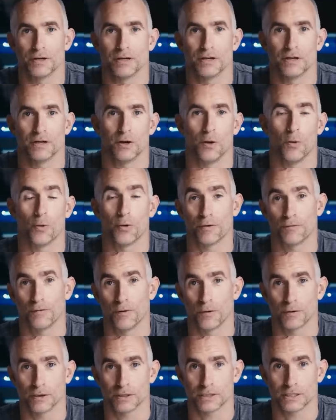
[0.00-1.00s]
the
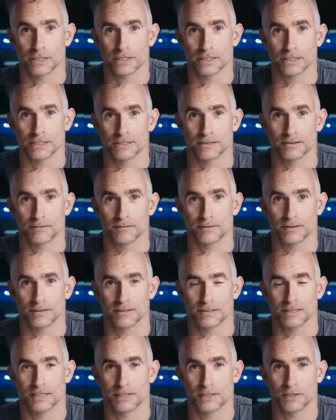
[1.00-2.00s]
autofocus
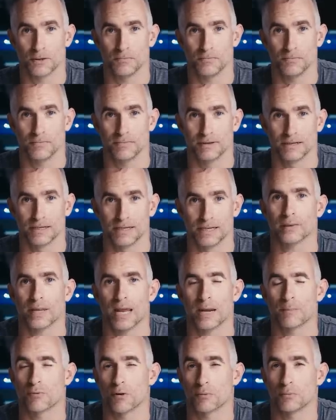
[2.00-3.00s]
system
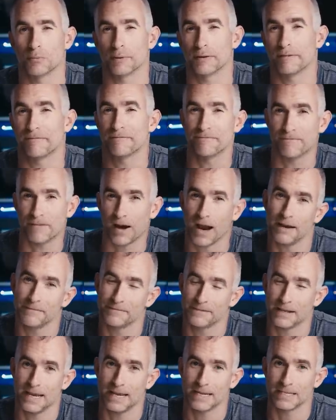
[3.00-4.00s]
and probably
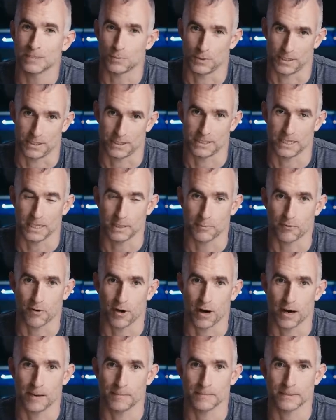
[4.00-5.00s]
5 days with Cine
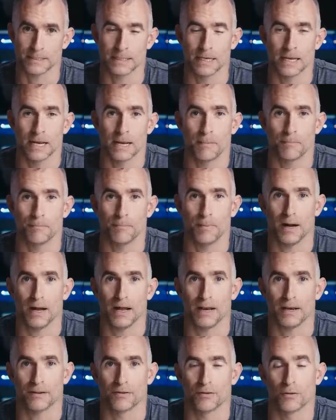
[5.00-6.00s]
Primes.
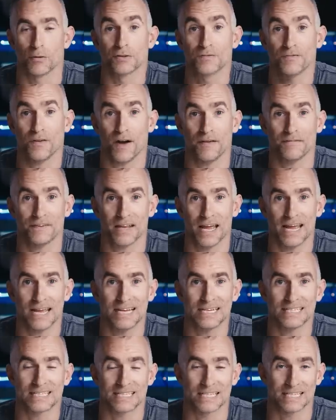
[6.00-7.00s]
But those 5
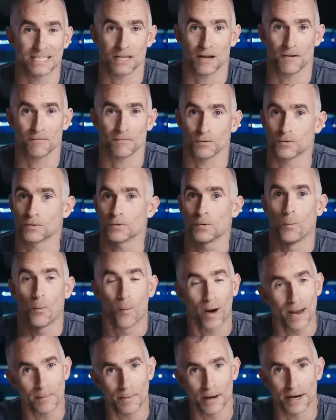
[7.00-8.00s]
days, the stuff looked
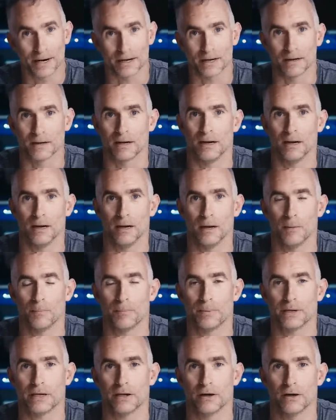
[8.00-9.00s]
way
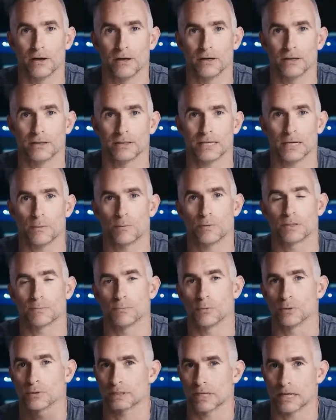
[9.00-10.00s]
better because it was
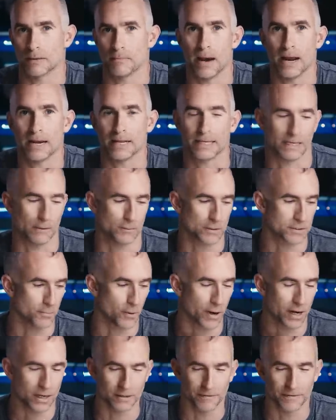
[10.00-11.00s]
more cinematic, it was
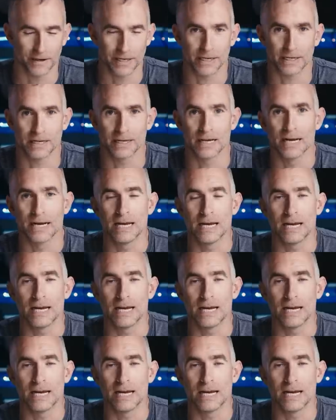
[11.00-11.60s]
more elevated.